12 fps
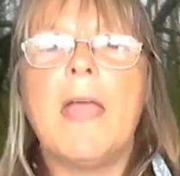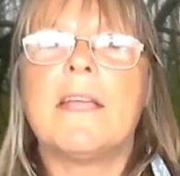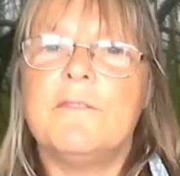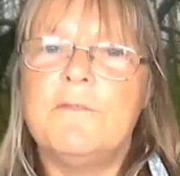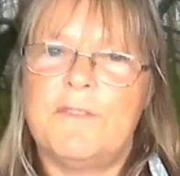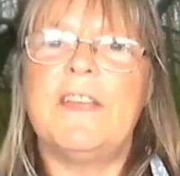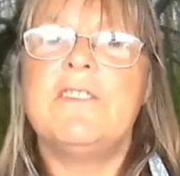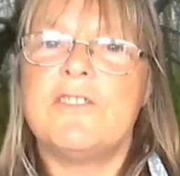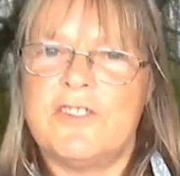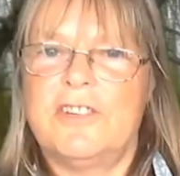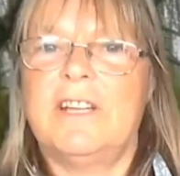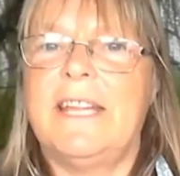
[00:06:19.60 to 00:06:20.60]

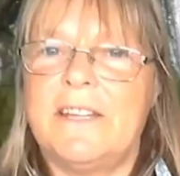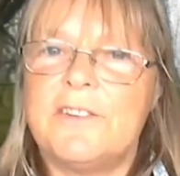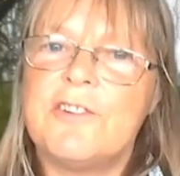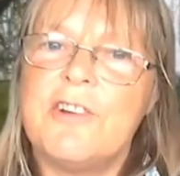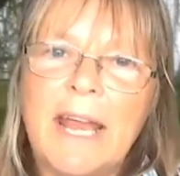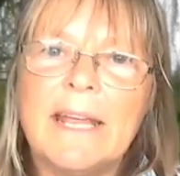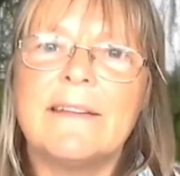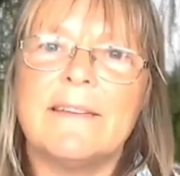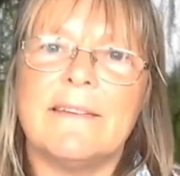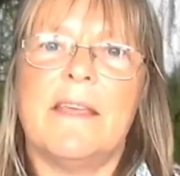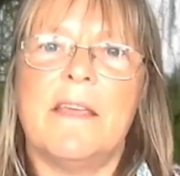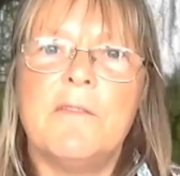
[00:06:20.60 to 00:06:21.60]
conventionally
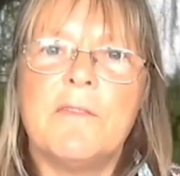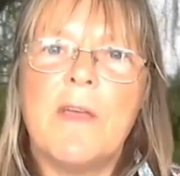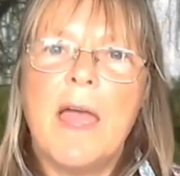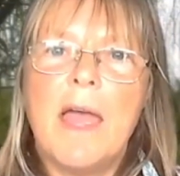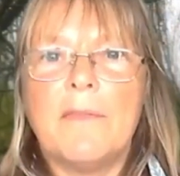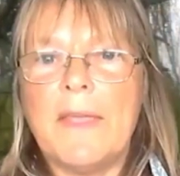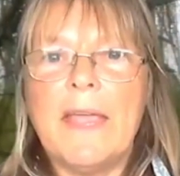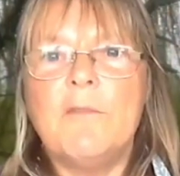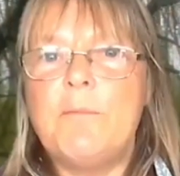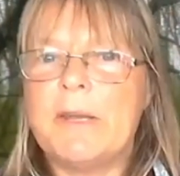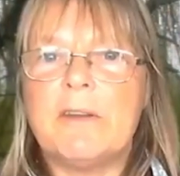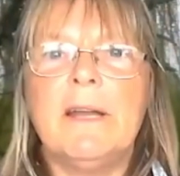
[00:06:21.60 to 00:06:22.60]
attractive, they
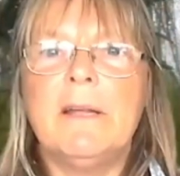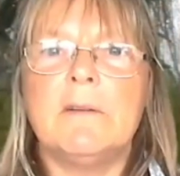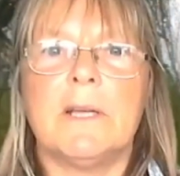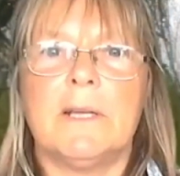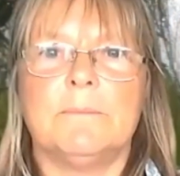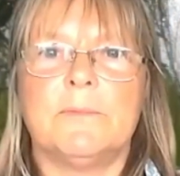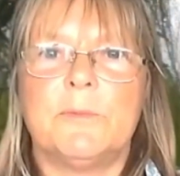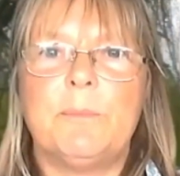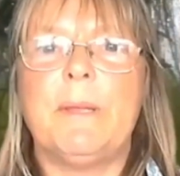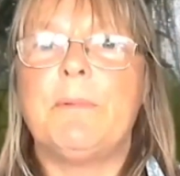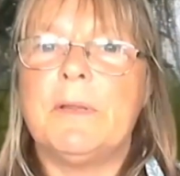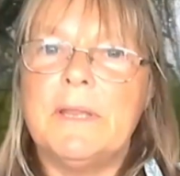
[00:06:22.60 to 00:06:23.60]
have better outcomes.
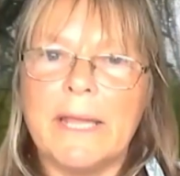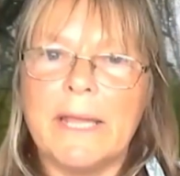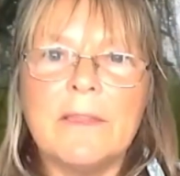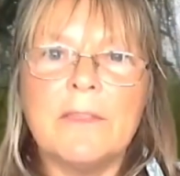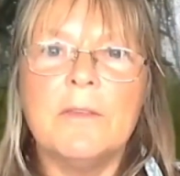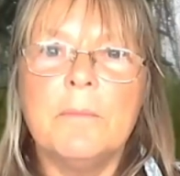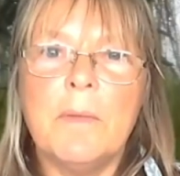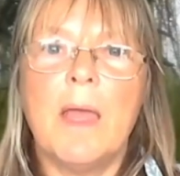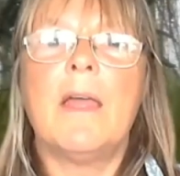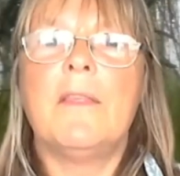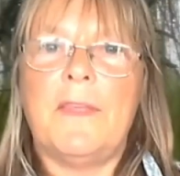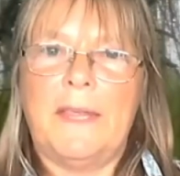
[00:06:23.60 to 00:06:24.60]
People like them,
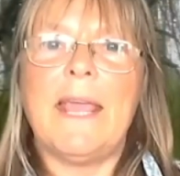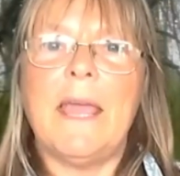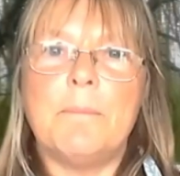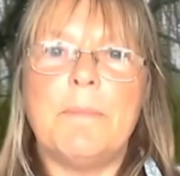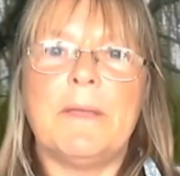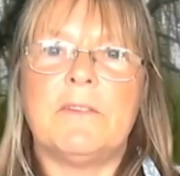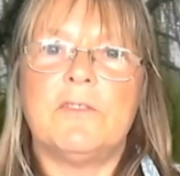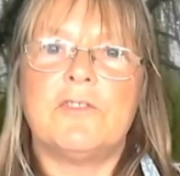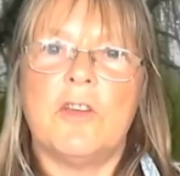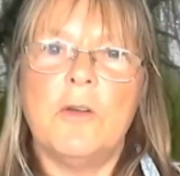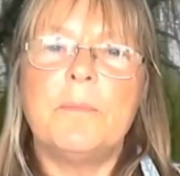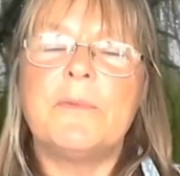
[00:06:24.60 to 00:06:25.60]
they get better
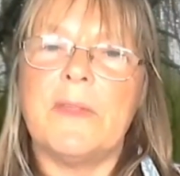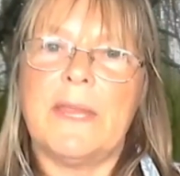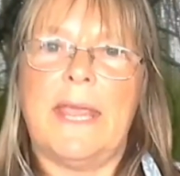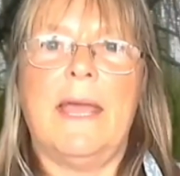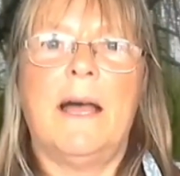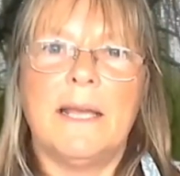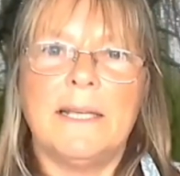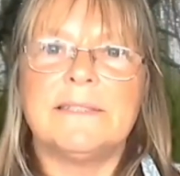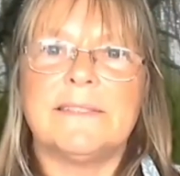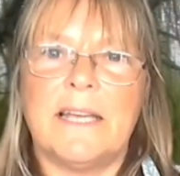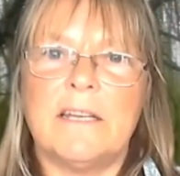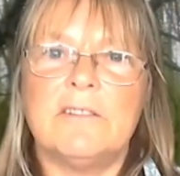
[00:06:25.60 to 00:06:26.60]
jobs, they get higher
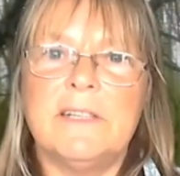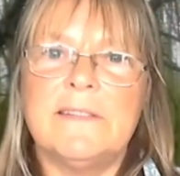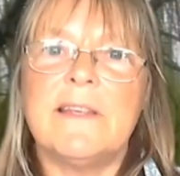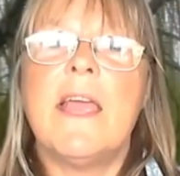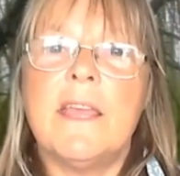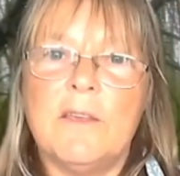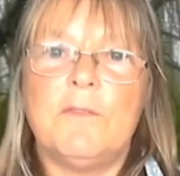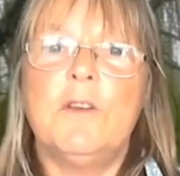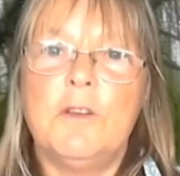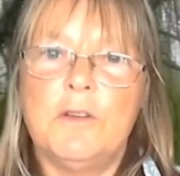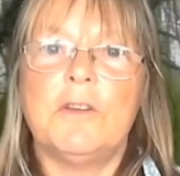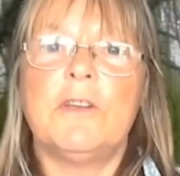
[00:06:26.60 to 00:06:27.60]
salaries. If you
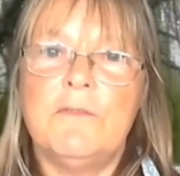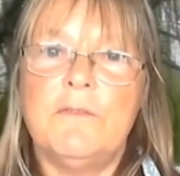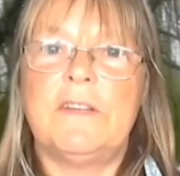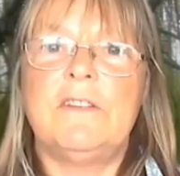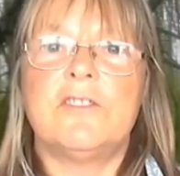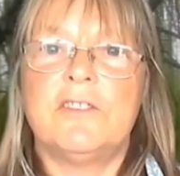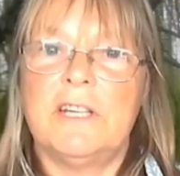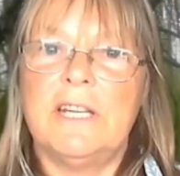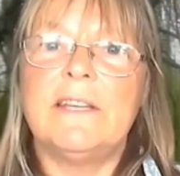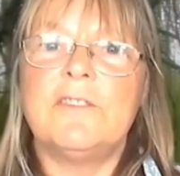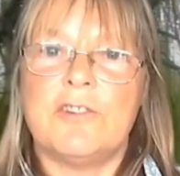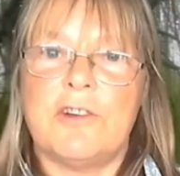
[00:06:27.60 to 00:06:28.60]
look conventionally
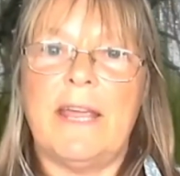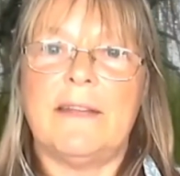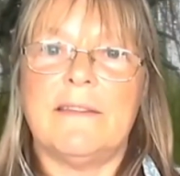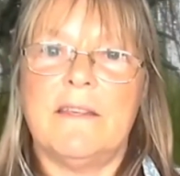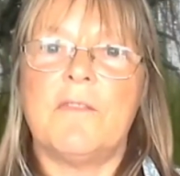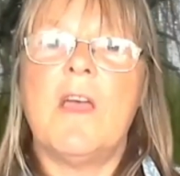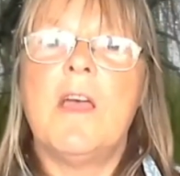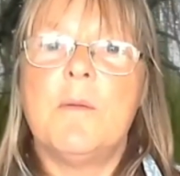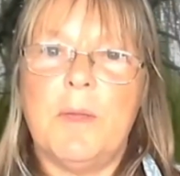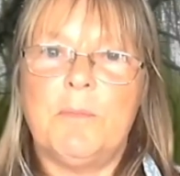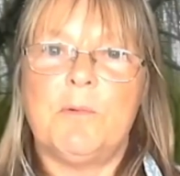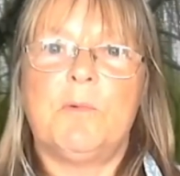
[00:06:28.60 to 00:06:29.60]
attractive,
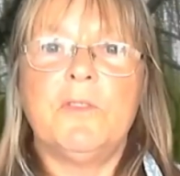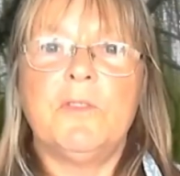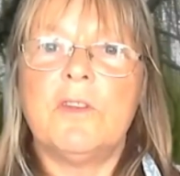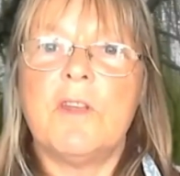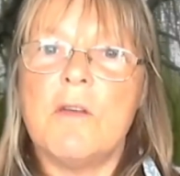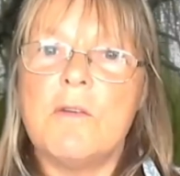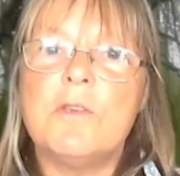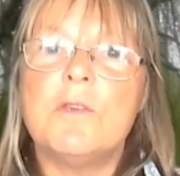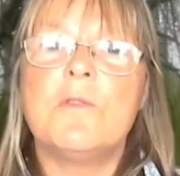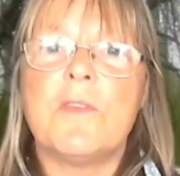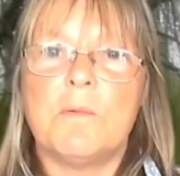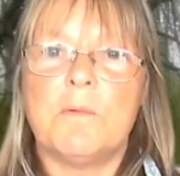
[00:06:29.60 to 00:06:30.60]
people want to know
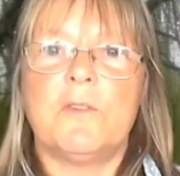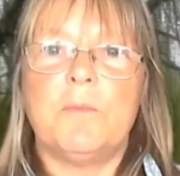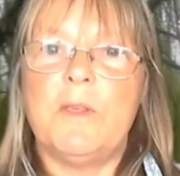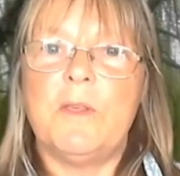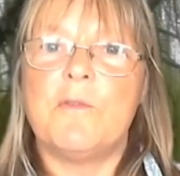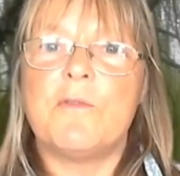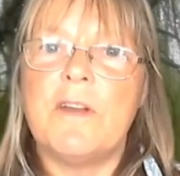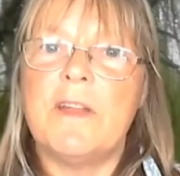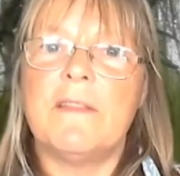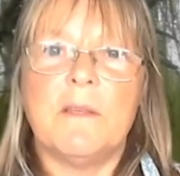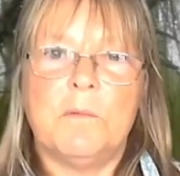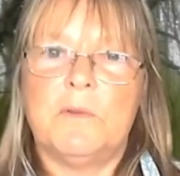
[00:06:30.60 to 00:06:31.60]
you, they want to be your
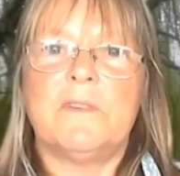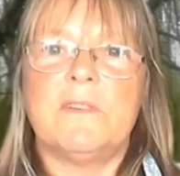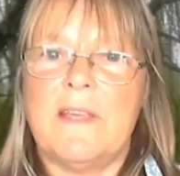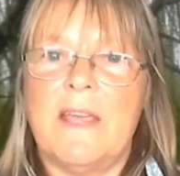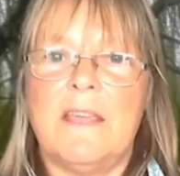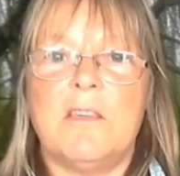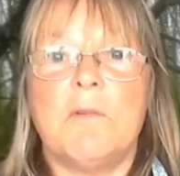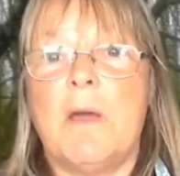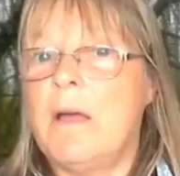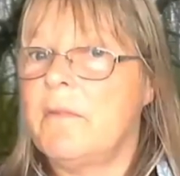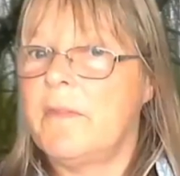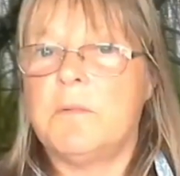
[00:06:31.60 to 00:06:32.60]
friend, they want to take you
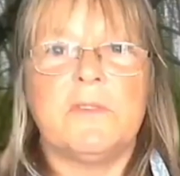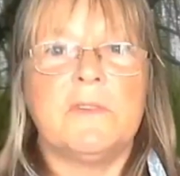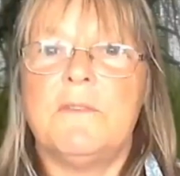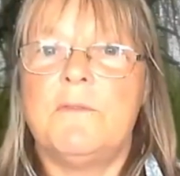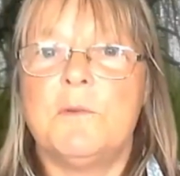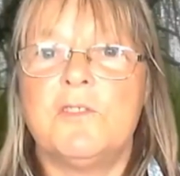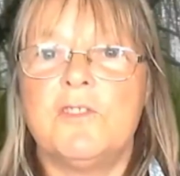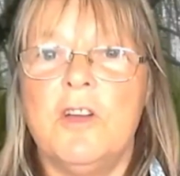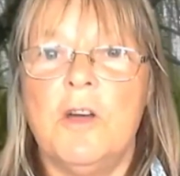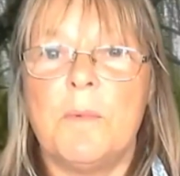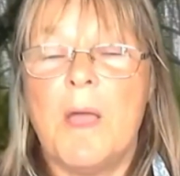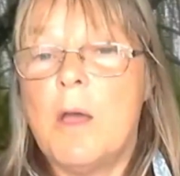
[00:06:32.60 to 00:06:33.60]
out, they want to give you a
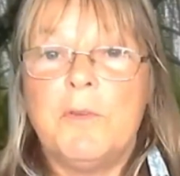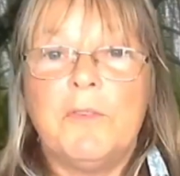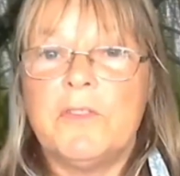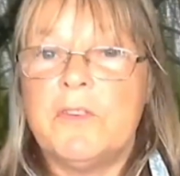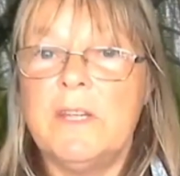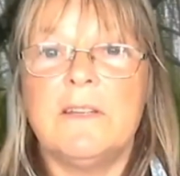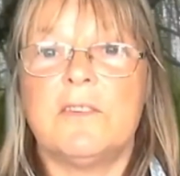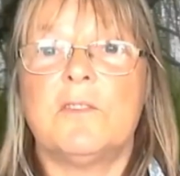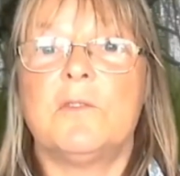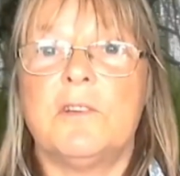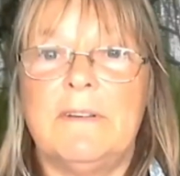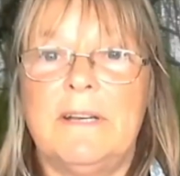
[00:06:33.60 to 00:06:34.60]
job. We've seen this
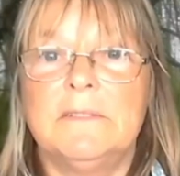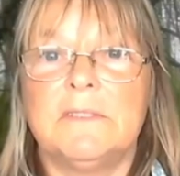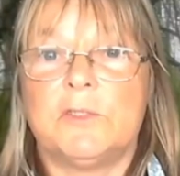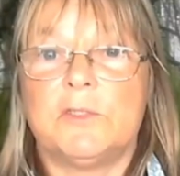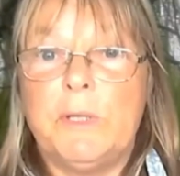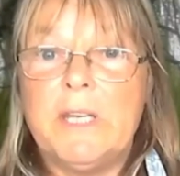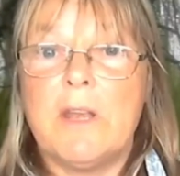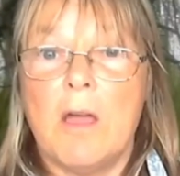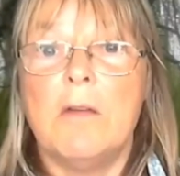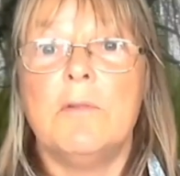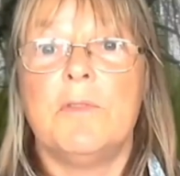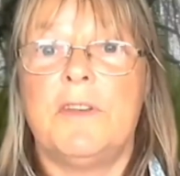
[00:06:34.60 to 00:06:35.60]
all around us. We
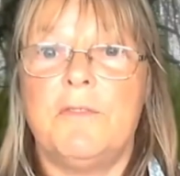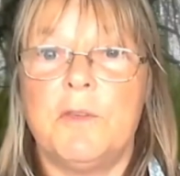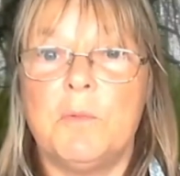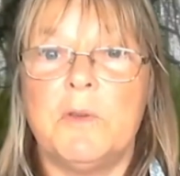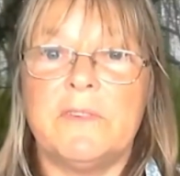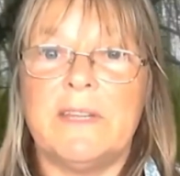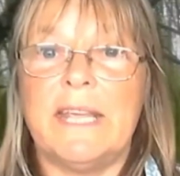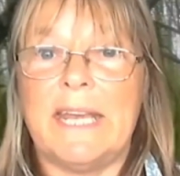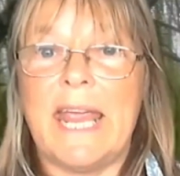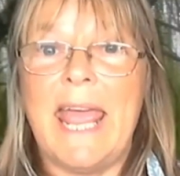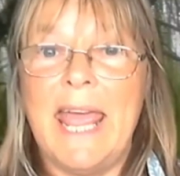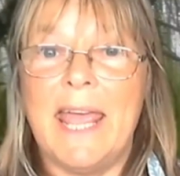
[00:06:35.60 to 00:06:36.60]
know that if you want to get
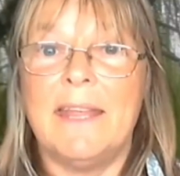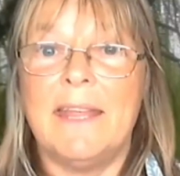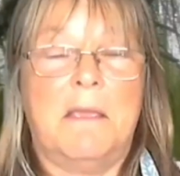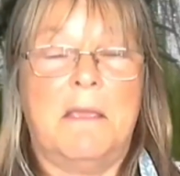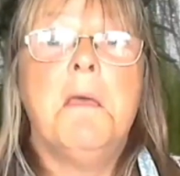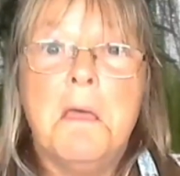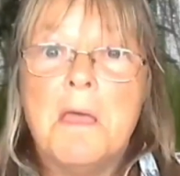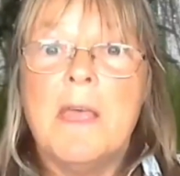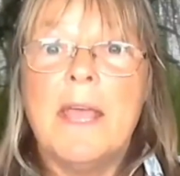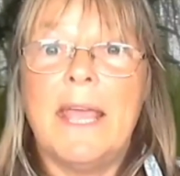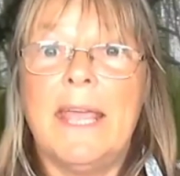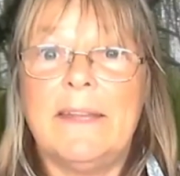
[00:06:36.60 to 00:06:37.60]
ahead,
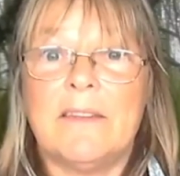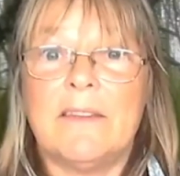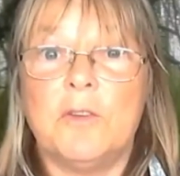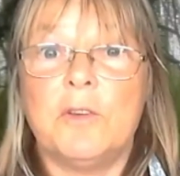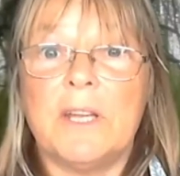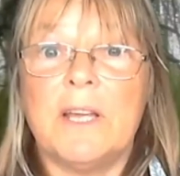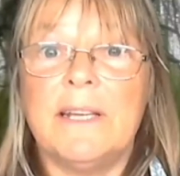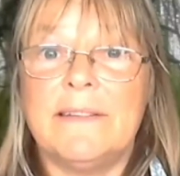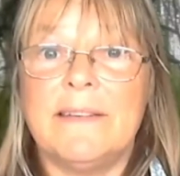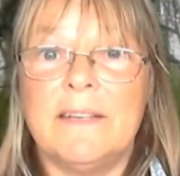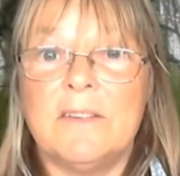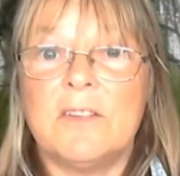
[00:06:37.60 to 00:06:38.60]
it's a good
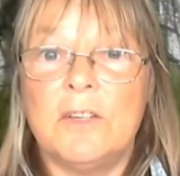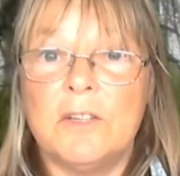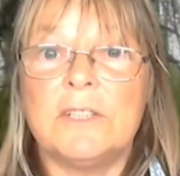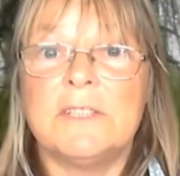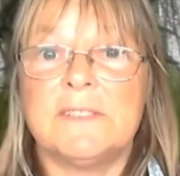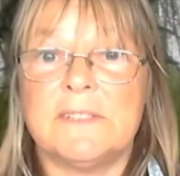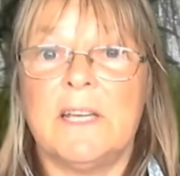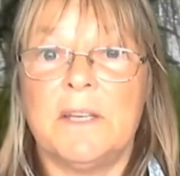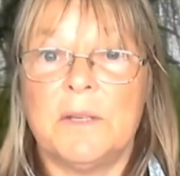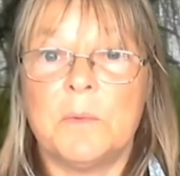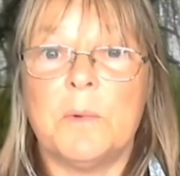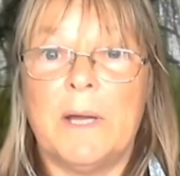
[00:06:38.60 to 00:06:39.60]
idea to look a
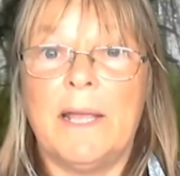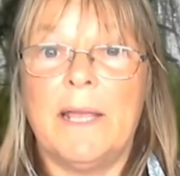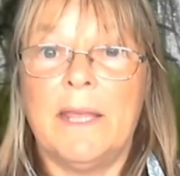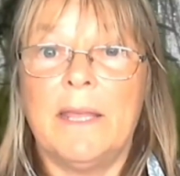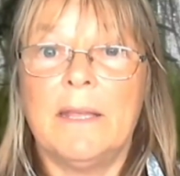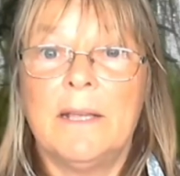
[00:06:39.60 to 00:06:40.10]
certain way.